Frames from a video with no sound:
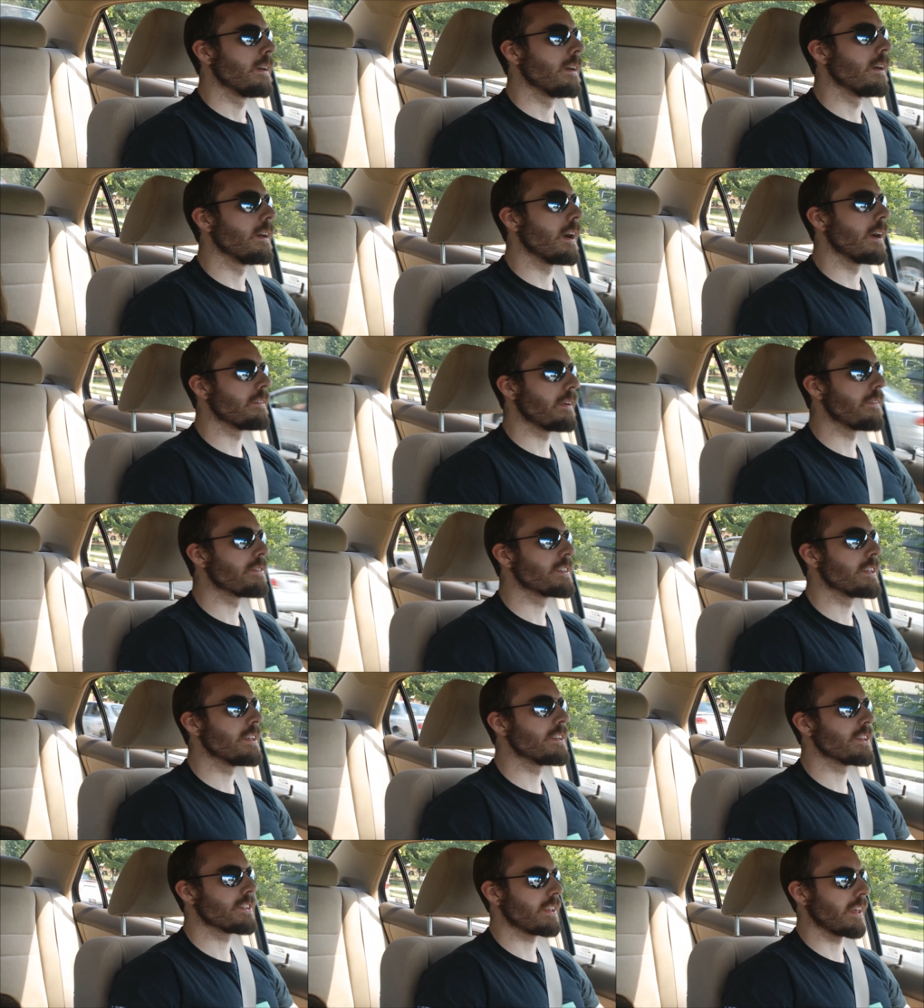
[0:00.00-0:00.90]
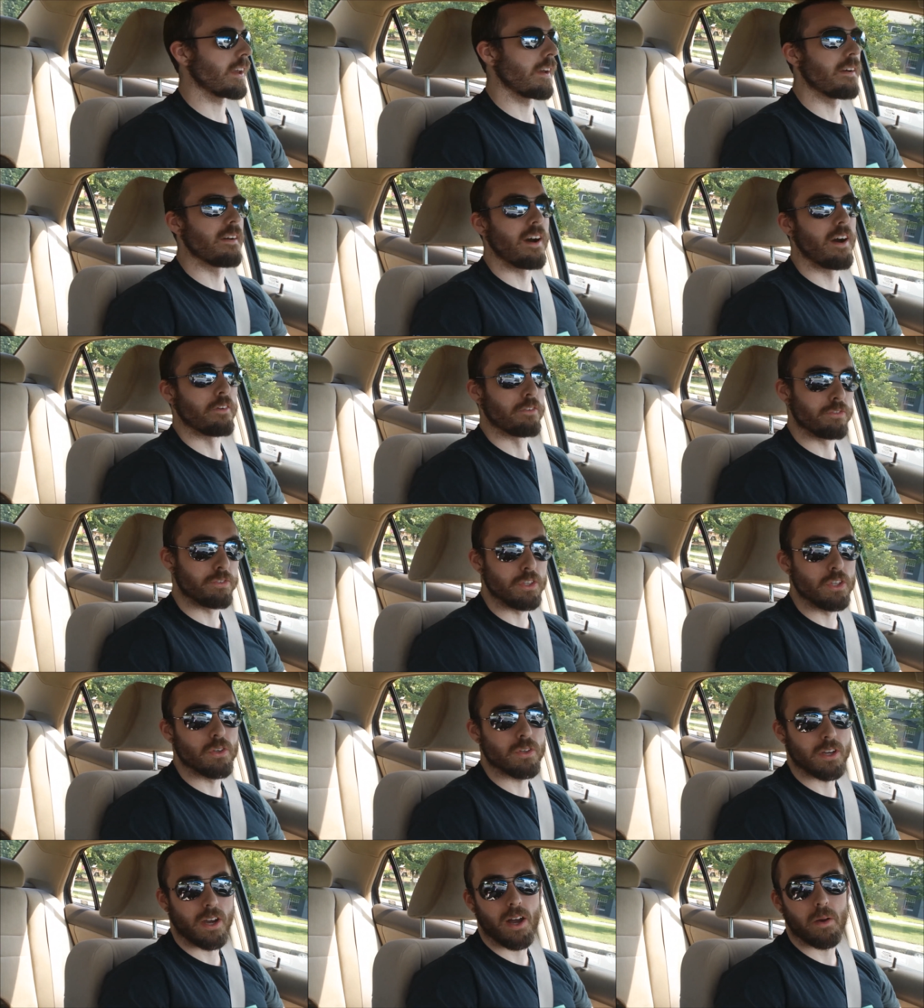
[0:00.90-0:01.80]
uh, I've, I've seen just like a
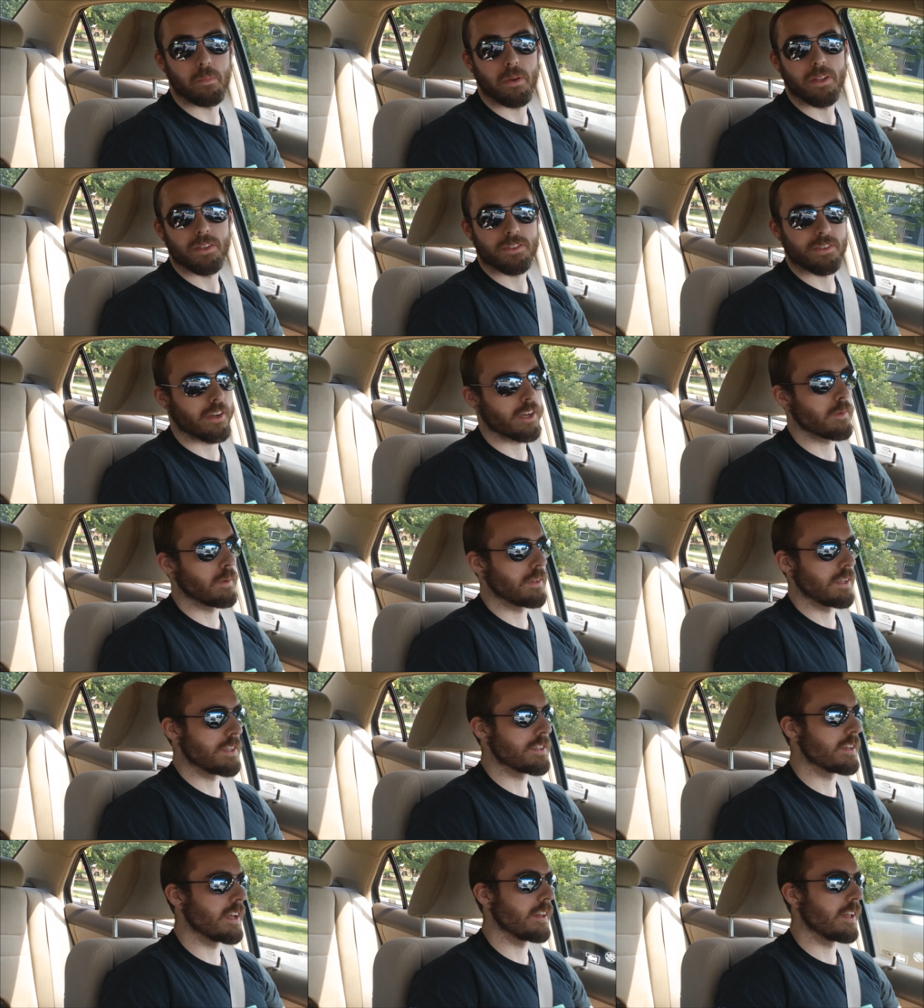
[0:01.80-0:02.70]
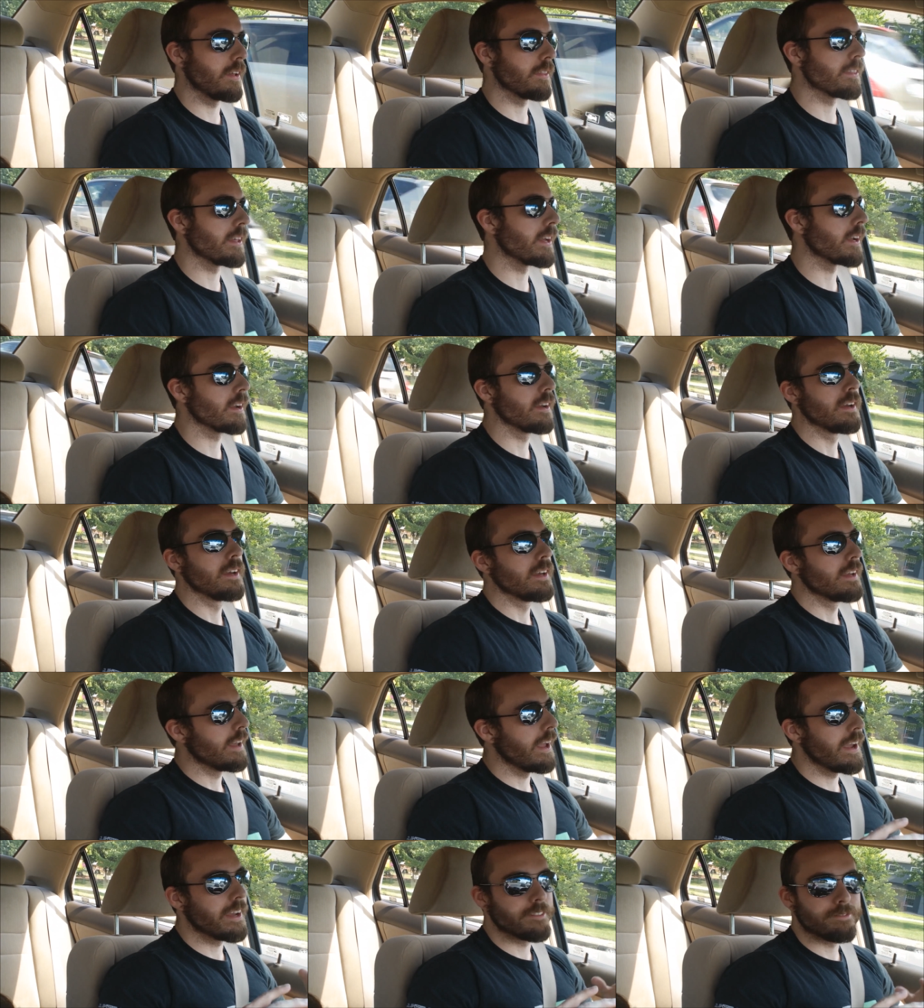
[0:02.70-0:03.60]
few comments talking about the sellout thing
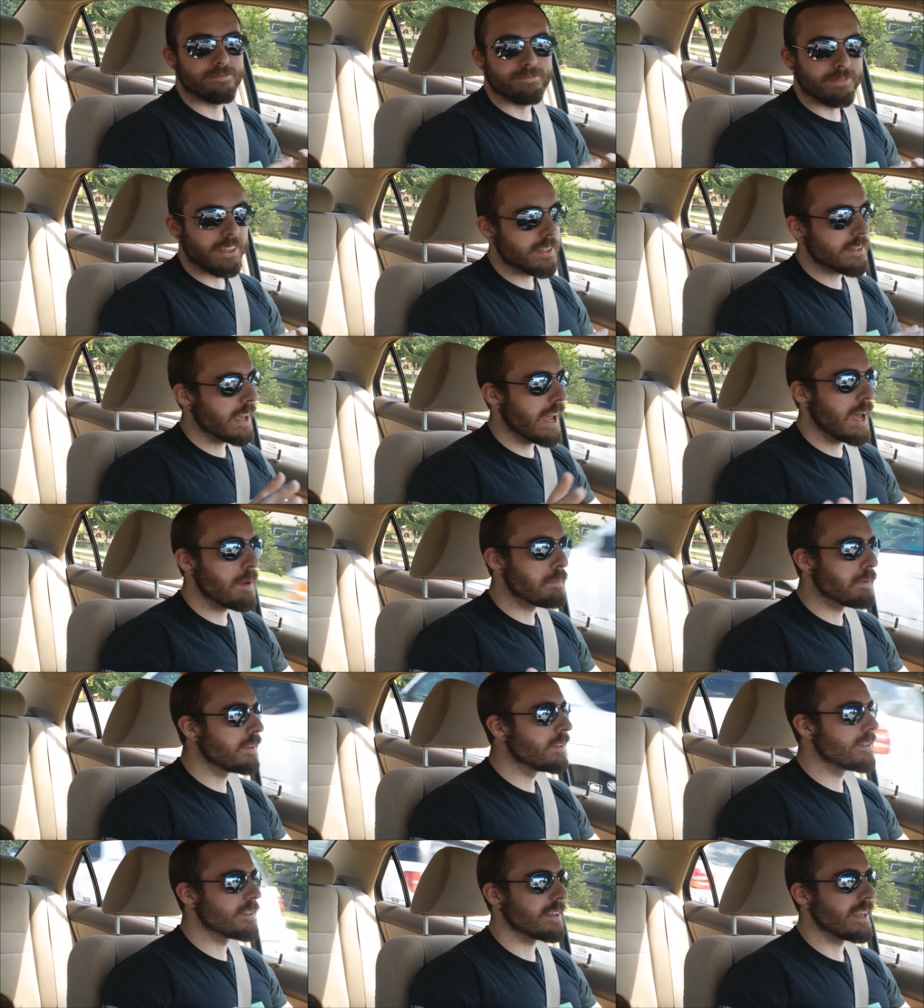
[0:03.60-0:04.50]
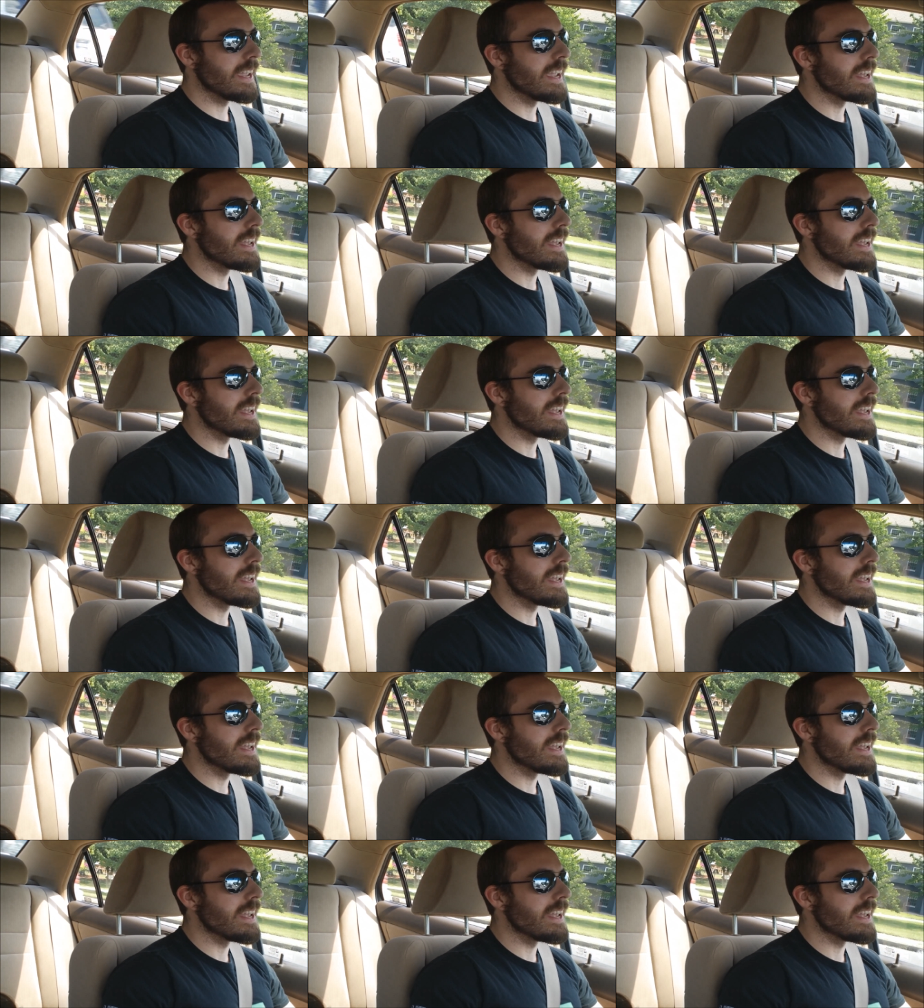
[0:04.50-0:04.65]
and this happens